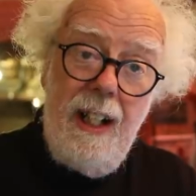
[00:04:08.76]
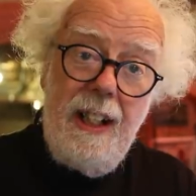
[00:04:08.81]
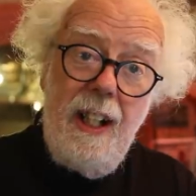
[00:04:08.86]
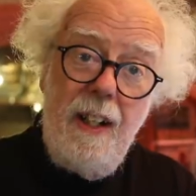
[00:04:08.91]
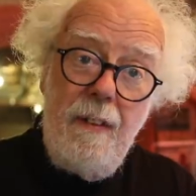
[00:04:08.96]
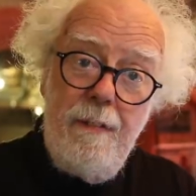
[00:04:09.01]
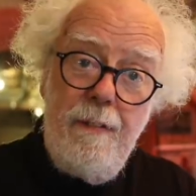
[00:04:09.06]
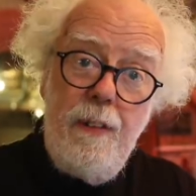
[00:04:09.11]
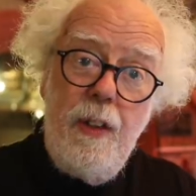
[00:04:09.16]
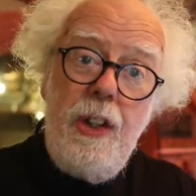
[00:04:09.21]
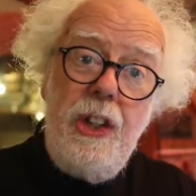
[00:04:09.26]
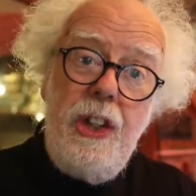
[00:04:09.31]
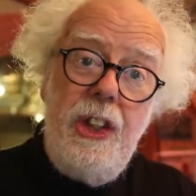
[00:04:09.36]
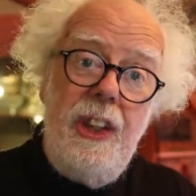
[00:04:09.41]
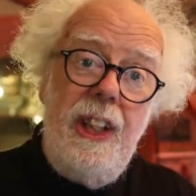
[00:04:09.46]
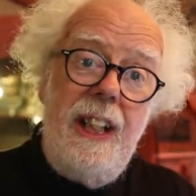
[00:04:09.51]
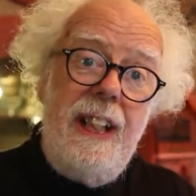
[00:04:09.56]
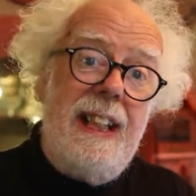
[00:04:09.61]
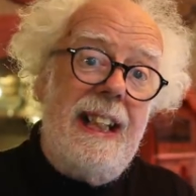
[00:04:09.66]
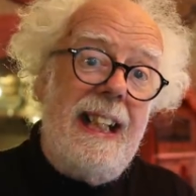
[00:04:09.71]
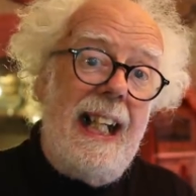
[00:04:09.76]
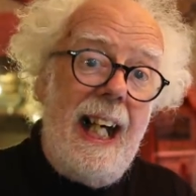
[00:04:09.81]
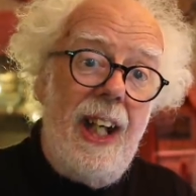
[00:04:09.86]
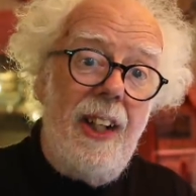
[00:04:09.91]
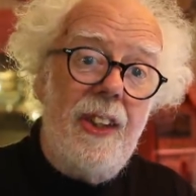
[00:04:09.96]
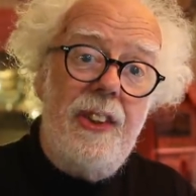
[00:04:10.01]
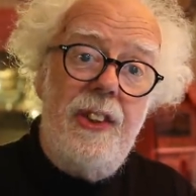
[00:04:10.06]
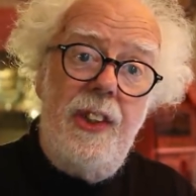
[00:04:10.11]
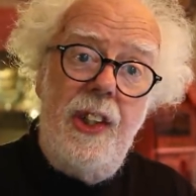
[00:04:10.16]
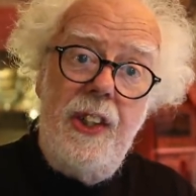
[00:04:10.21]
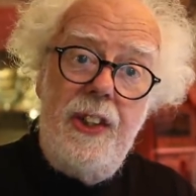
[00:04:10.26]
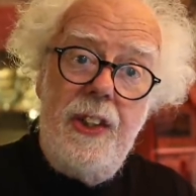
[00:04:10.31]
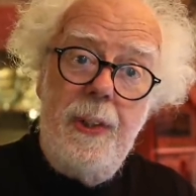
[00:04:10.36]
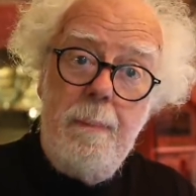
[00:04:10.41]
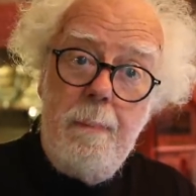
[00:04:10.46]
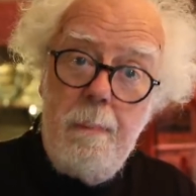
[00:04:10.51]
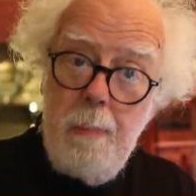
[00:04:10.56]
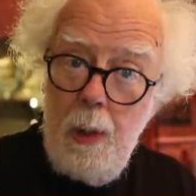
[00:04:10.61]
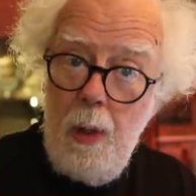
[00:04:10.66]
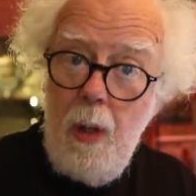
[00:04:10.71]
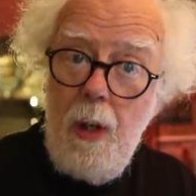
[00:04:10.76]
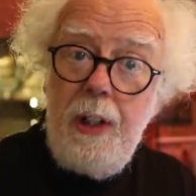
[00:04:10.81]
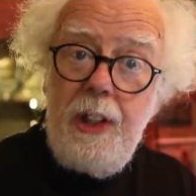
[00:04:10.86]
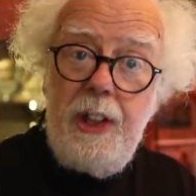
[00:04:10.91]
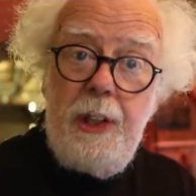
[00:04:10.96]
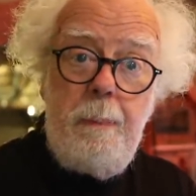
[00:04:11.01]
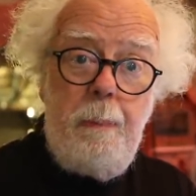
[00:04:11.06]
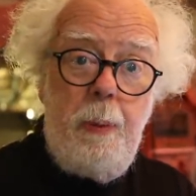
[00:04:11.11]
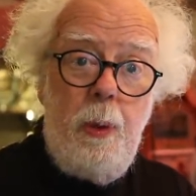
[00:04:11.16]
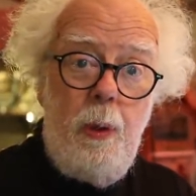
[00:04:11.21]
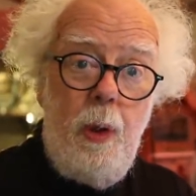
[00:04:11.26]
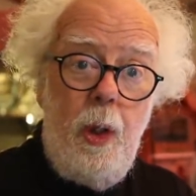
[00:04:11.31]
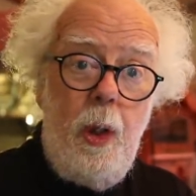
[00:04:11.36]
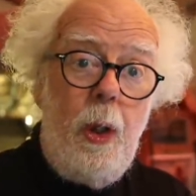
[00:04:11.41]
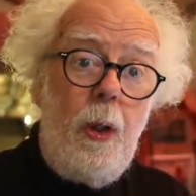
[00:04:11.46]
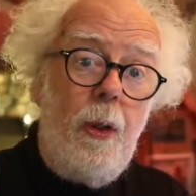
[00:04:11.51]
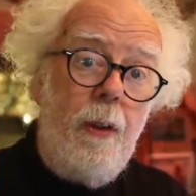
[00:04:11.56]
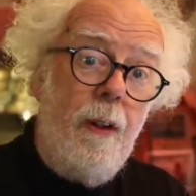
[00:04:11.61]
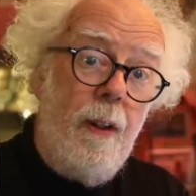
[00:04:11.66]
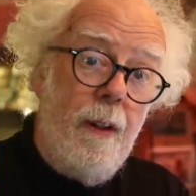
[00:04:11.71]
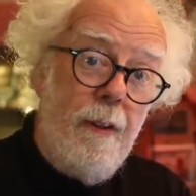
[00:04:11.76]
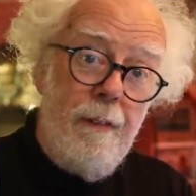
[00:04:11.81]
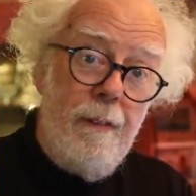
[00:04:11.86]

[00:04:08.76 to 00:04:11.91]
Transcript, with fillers: and unfortunately, the algorithm blocks parole